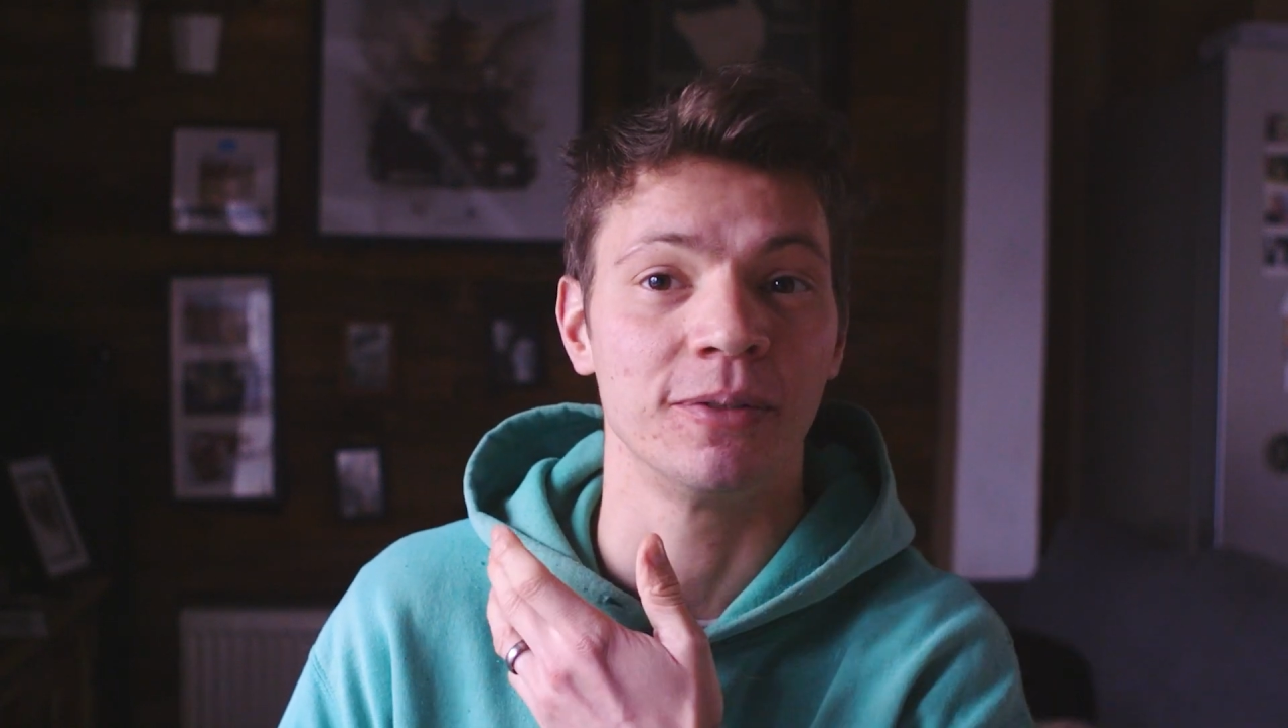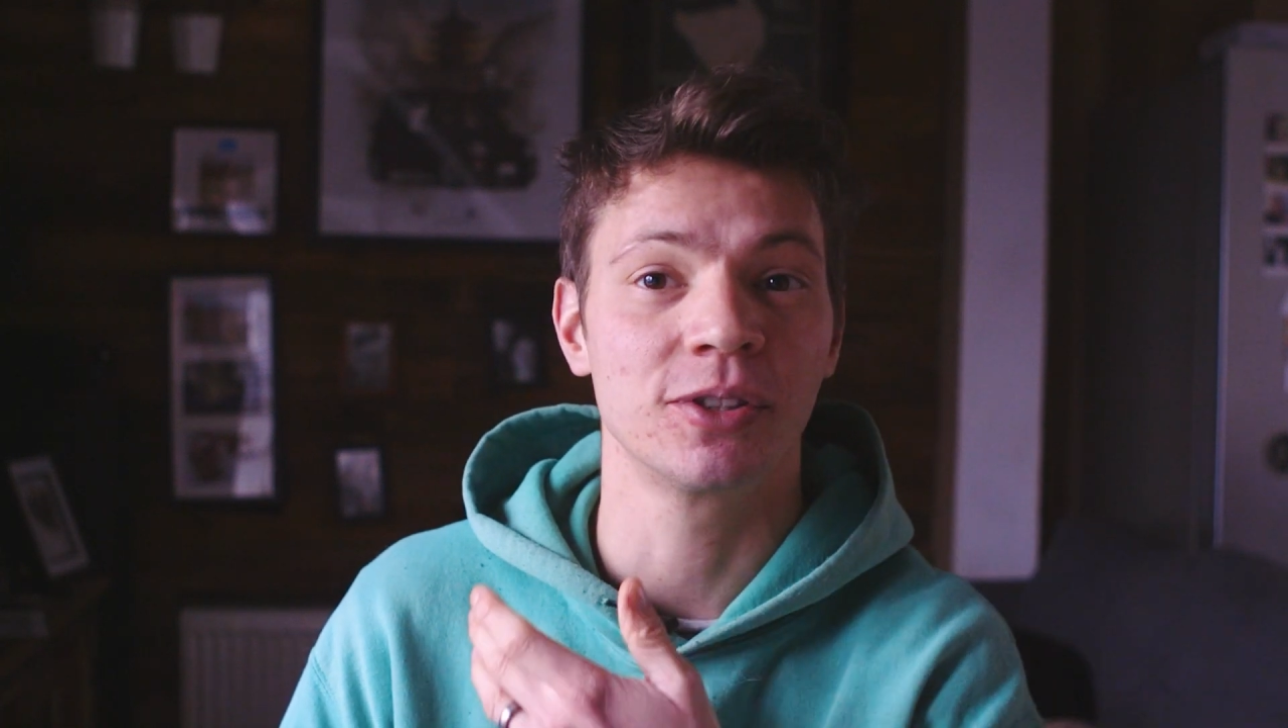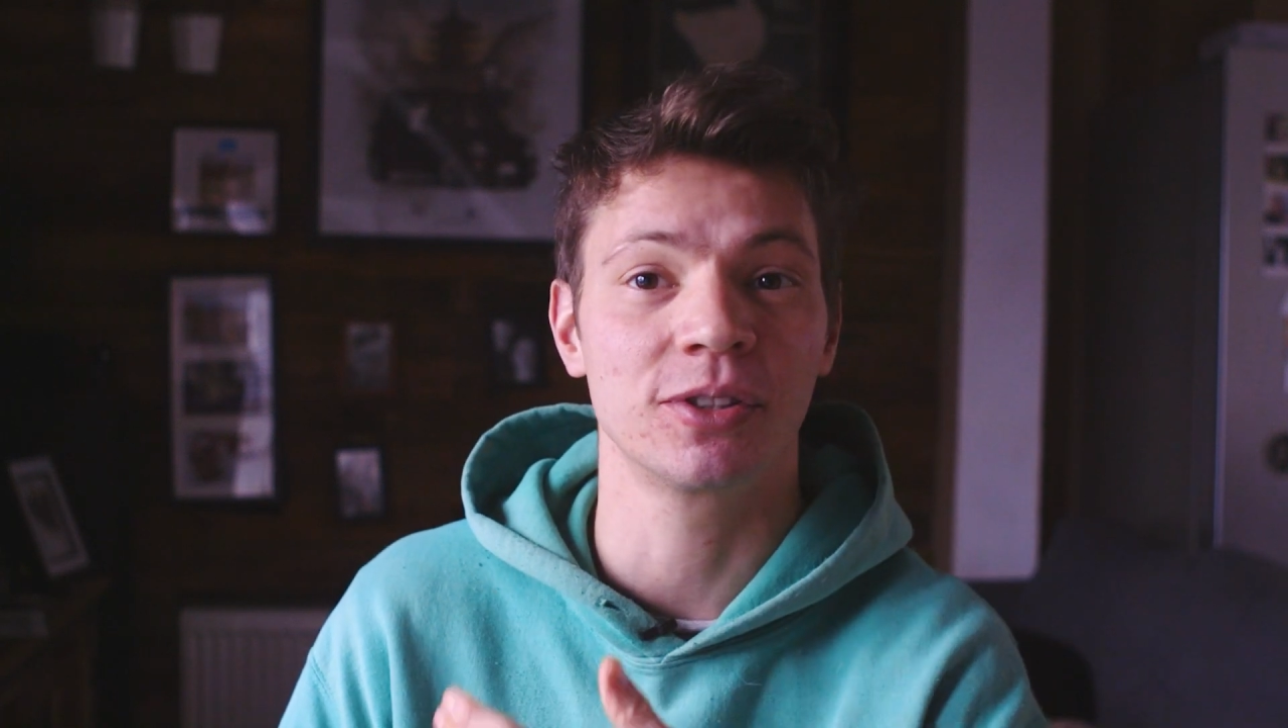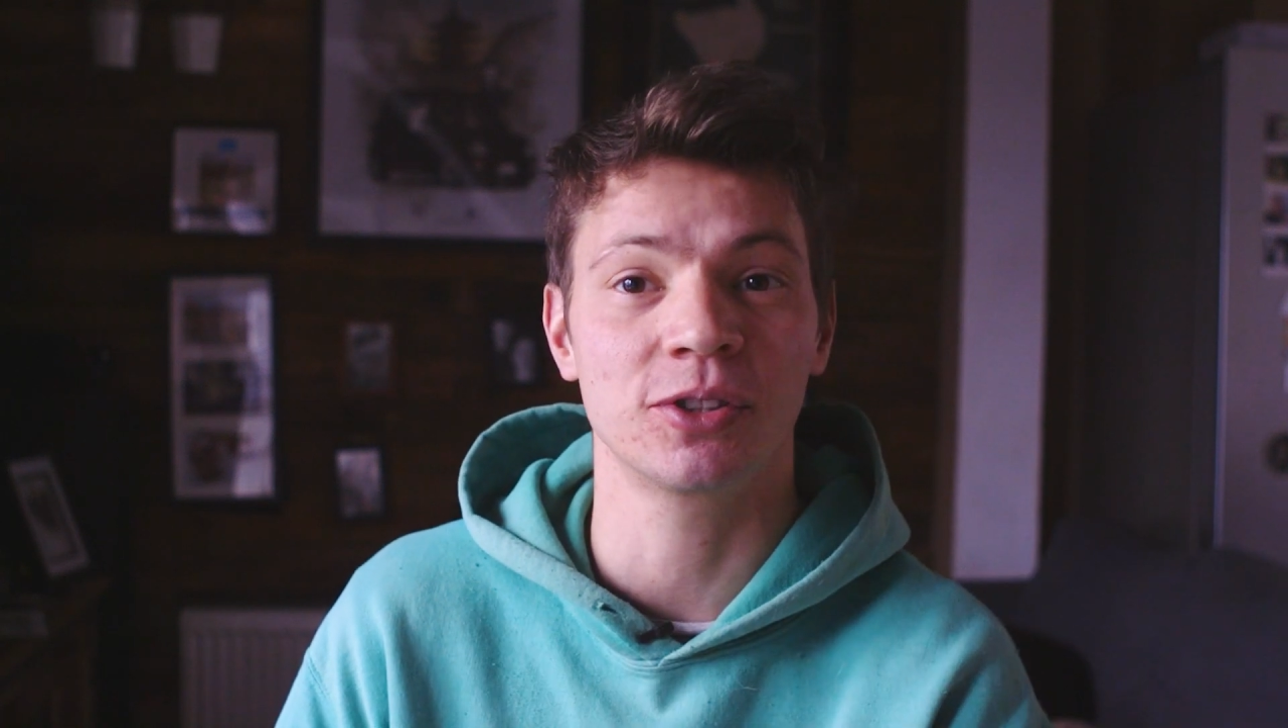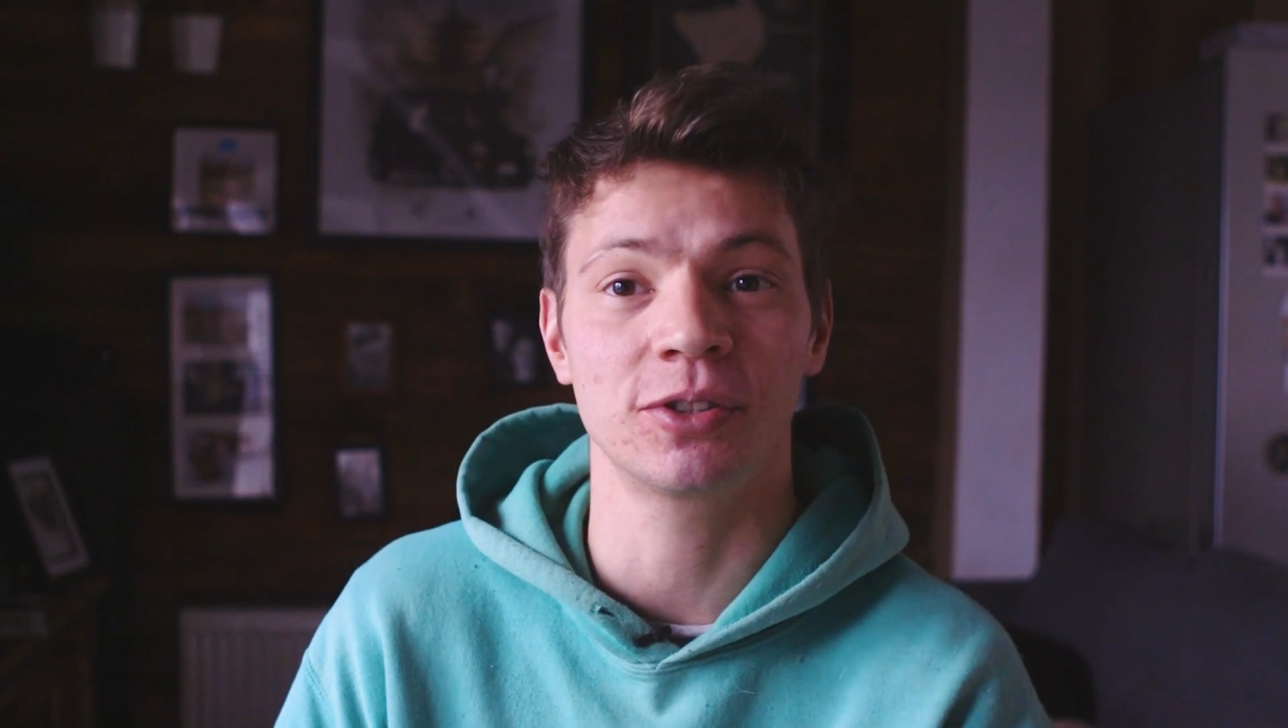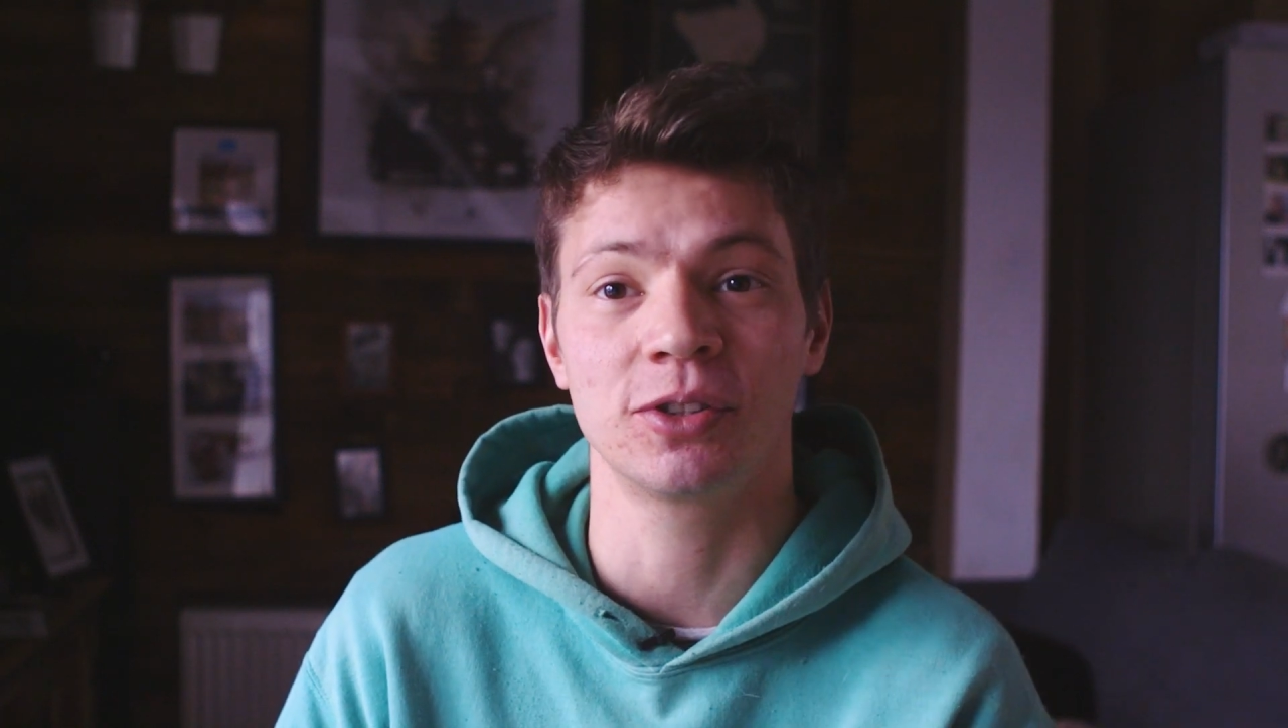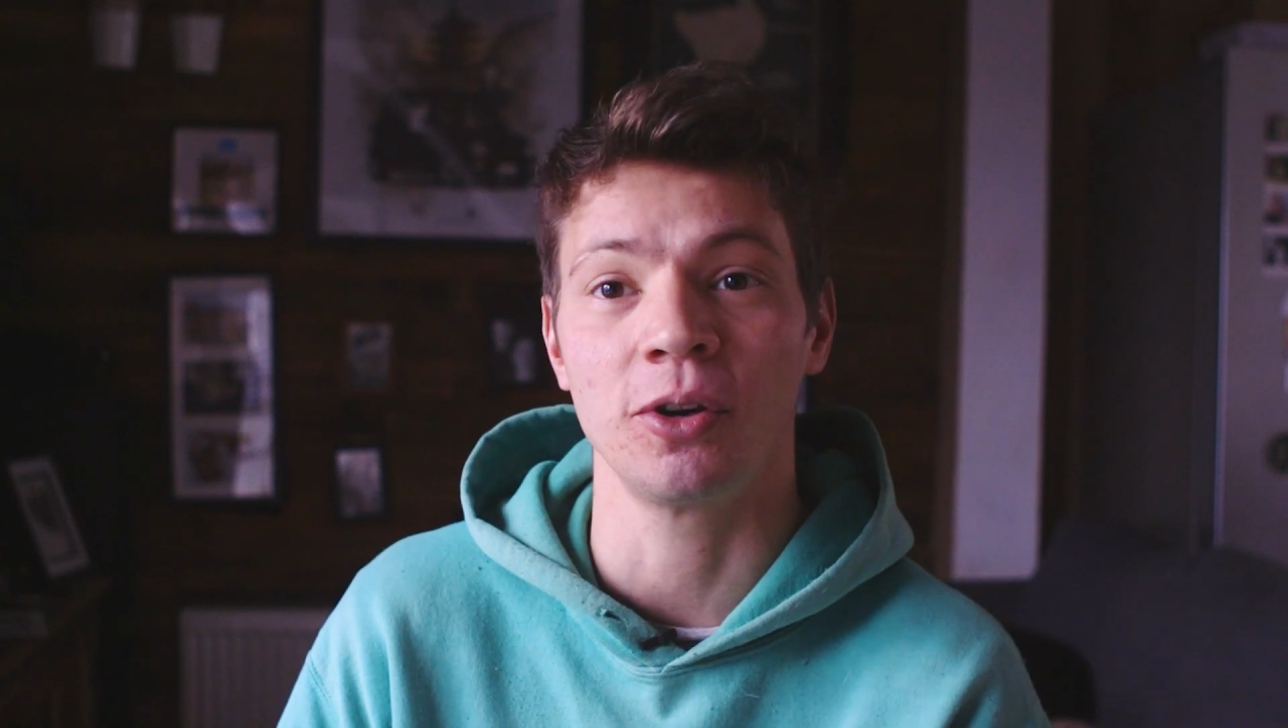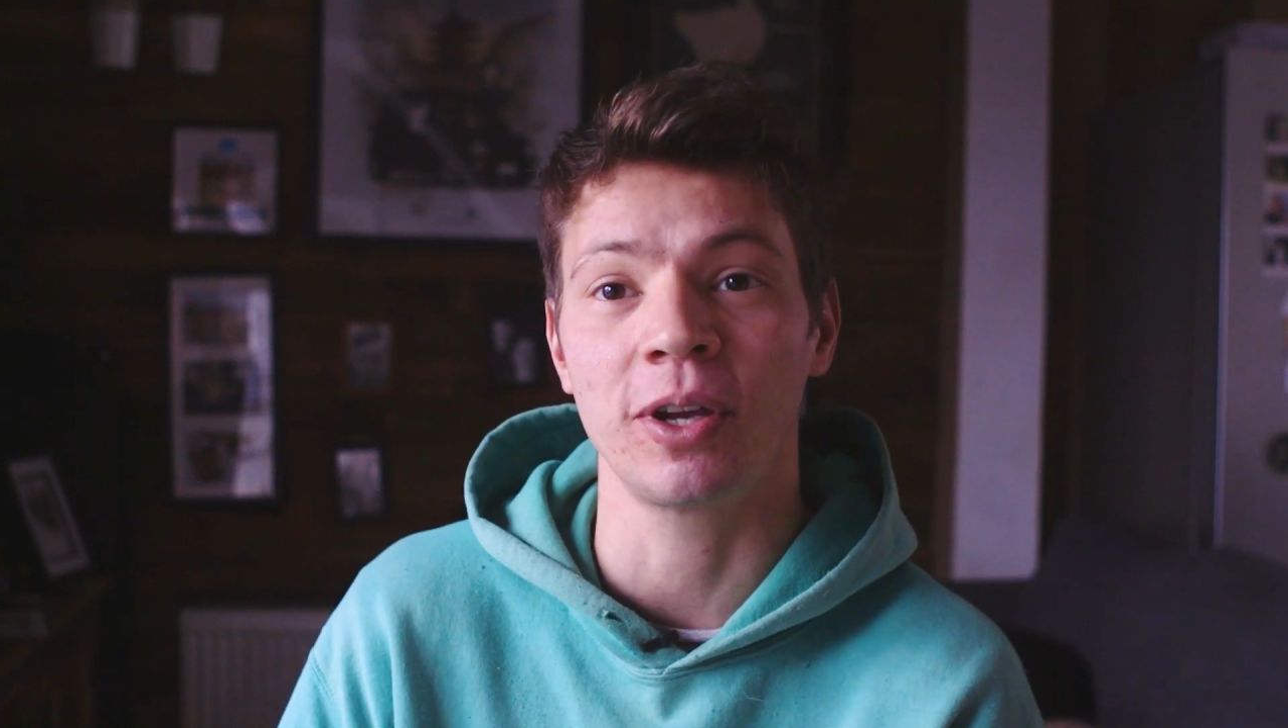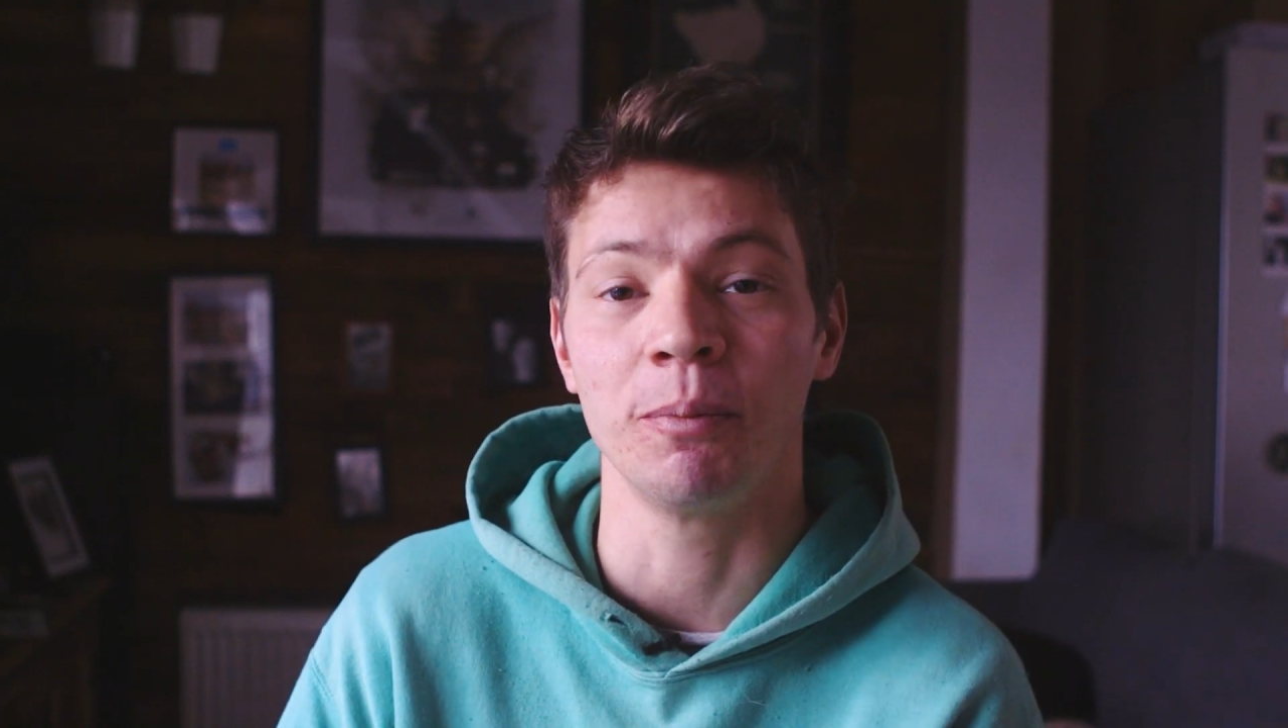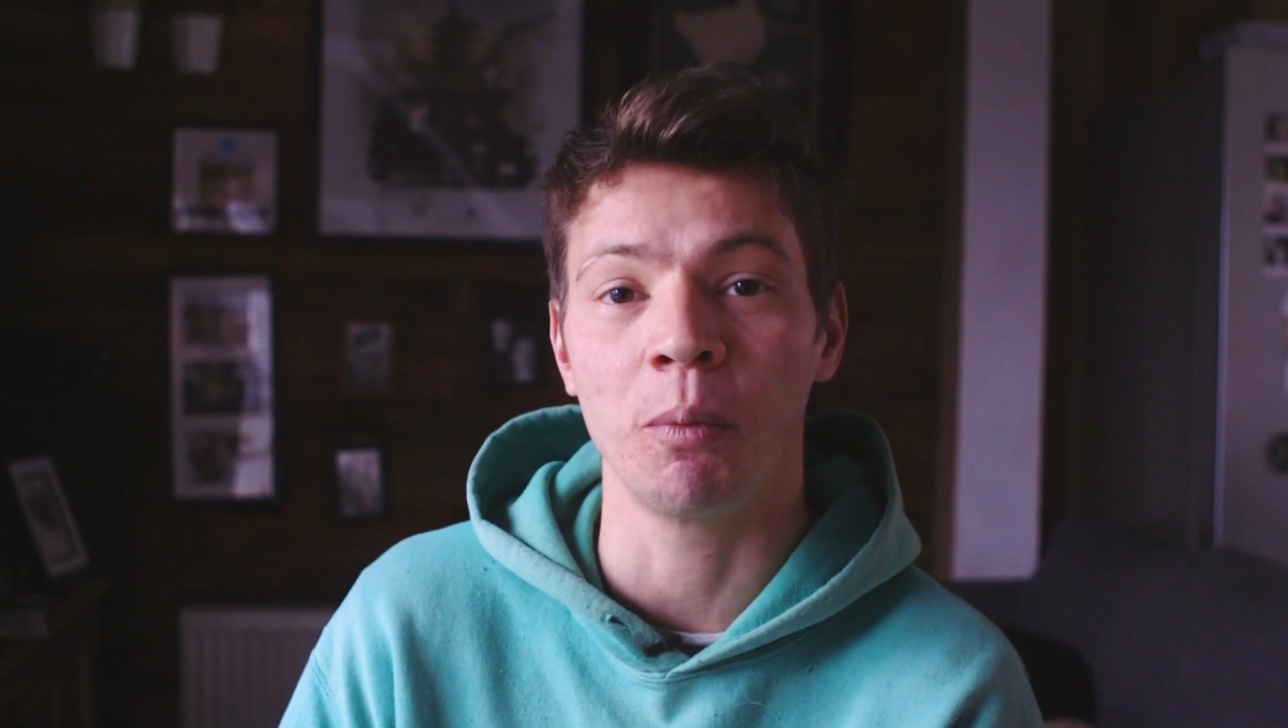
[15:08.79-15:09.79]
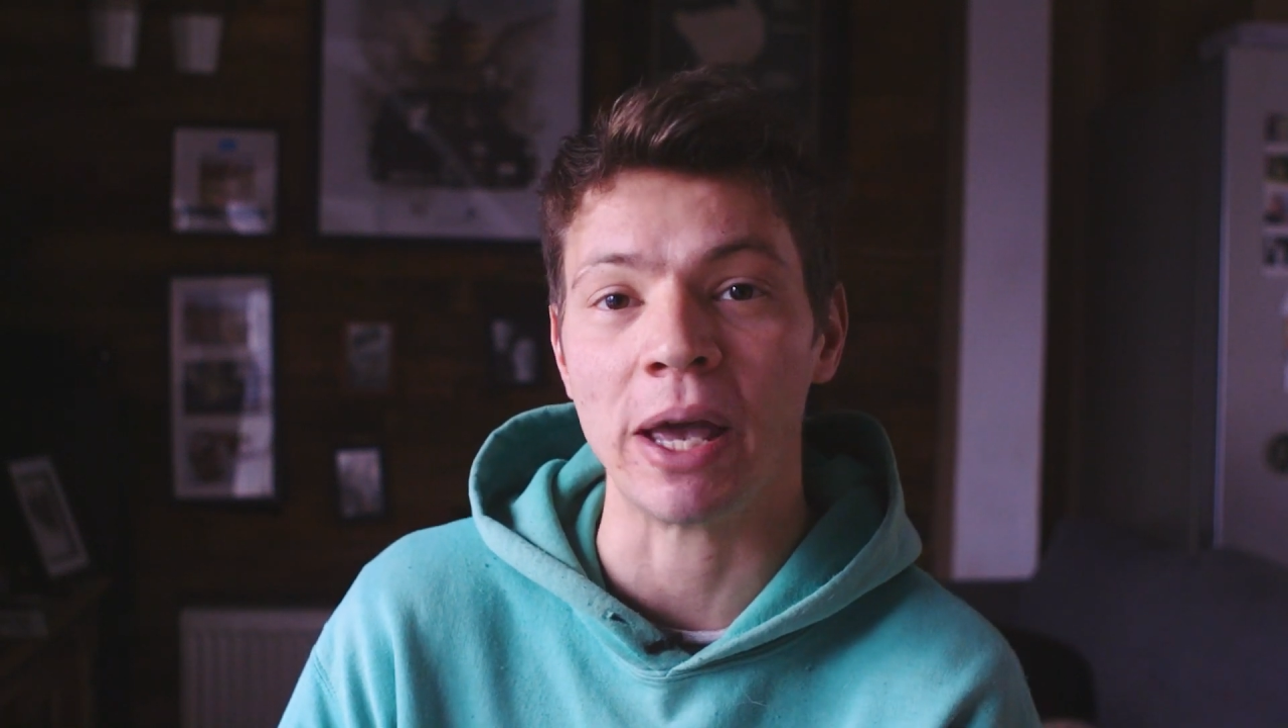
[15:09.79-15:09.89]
soaking